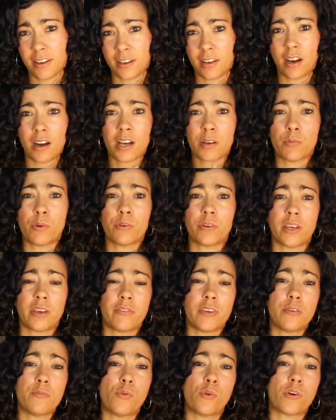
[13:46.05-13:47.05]
God won't
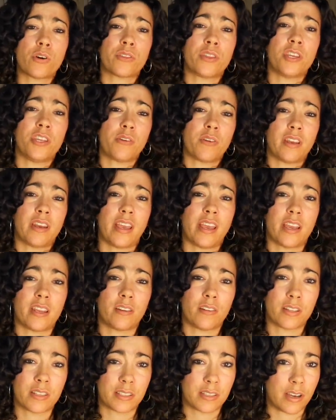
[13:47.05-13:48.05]
give you more than you can
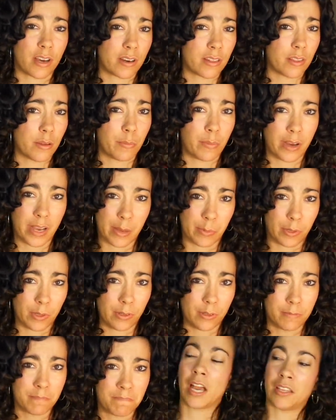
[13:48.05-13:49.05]
handle is not in the
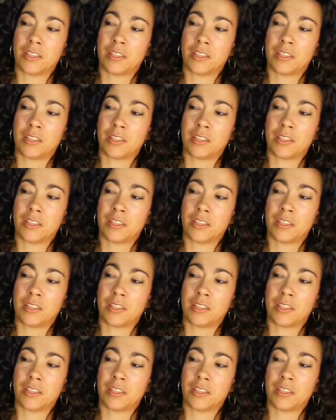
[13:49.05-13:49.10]
Bible.